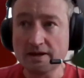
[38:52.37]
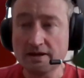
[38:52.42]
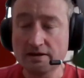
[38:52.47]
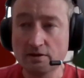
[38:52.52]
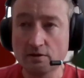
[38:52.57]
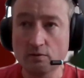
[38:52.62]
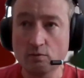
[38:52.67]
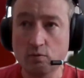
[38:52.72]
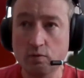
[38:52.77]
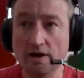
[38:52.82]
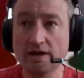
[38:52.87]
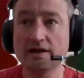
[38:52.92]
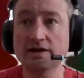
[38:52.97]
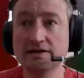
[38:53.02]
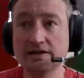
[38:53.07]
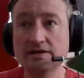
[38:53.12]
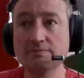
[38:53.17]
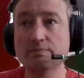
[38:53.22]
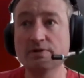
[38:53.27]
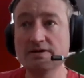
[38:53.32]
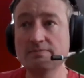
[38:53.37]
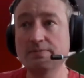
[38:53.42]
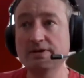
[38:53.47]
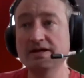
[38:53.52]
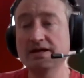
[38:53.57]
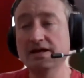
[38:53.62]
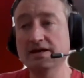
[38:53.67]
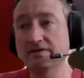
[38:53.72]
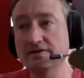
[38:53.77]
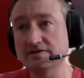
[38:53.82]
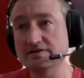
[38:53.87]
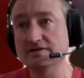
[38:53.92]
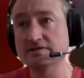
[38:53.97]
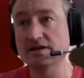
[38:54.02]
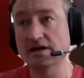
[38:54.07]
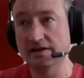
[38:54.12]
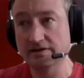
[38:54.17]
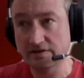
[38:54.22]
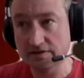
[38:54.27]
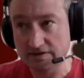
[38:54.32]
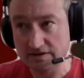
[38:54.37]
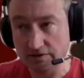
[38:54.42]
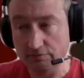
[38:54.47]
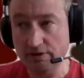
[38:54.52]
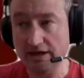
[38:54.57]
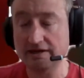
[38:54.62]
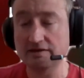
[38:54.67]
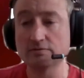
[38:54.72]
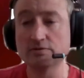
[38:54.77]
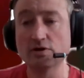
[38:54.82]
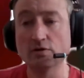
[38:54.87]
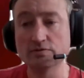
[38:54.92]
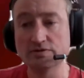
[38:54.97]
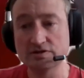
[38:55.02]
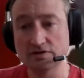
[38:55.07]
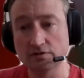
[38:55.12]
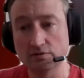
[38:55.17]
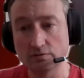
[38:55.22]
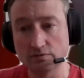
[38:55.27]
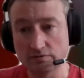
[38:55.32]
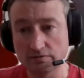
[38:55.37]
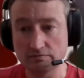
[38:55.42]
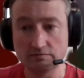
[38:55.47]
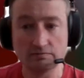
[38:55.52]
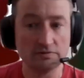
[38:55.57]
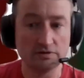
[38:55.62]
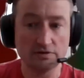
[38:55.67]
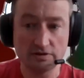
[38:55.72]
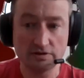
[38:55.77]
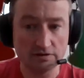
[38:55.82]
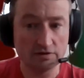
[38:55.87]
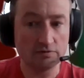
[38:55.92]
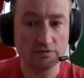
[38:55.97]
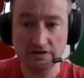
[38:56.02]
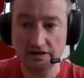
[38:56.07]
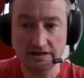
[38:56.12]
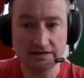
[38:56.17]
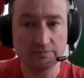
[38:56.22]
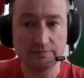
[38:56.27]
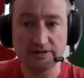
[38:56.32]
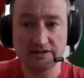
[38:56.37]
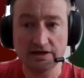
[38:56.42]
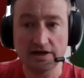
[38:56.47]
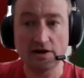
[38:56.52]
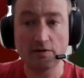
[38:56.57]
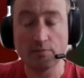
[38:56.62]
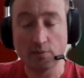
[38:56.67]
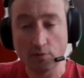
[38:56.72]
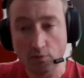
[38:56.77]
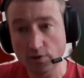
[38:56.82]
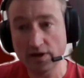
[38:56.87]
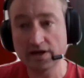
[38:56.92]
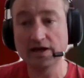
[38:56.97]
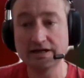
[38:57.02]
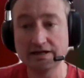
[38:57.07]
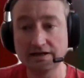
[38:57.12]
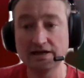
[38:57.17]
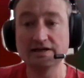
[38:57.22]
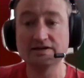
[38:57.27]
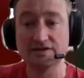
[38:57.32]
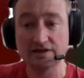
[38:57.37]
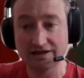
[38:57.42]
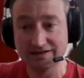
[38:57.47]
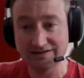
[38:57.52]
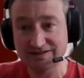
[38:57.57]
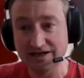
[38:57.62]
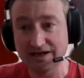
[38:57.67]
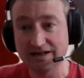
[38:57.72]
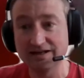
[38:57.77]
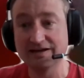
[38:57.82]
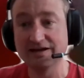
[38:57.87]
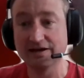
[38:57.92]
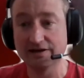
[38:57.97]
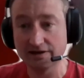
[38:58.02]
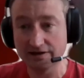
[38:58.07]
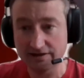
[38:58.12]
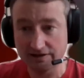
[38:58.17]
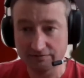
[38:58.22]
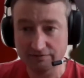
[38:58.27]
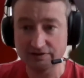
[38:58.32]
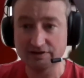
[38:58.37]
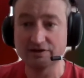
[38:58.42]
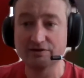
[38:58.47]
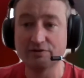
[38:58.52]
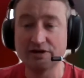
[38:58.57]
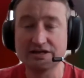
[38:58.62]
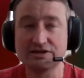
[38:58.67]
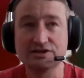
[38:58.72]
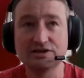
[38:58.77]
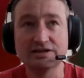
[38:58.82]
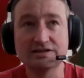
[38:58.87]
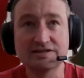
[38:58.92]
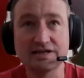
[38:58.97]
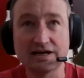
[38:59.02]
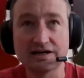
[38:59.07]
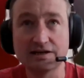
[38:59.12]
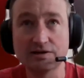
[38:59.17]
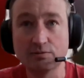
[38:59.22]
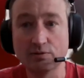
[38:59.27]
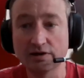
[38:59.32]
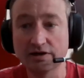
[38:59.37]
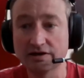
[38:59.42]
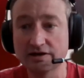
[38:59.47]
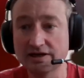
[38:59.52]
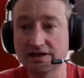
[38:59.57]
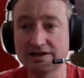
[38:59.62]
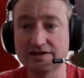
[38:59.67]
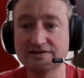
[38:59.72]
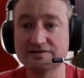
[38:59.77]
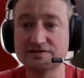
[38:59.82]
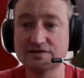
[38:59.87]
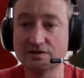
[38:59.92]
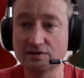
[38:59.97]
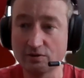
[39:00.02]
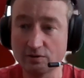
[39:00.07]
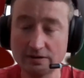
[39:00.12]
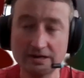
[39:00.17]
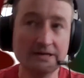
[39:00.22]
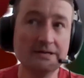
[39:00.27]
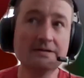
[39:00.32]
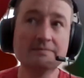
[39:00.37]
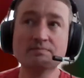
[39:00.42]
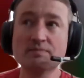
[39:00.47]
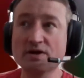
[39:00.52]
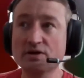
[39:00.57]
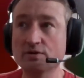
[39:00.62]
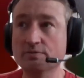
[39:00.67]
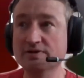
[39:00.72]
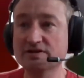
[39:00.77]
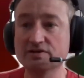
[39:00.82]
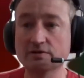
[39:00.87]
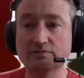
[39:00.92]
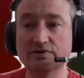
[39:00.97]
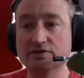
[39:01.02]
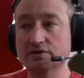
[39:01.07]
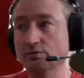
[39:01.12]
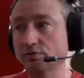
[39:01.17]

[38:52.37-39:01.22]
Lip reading: you know, when I need my PA, this is, and to direct them going, so you need to be there, but when I need you, I'll tell you, and I'll give you the direction exactly what it is. You know, could be something to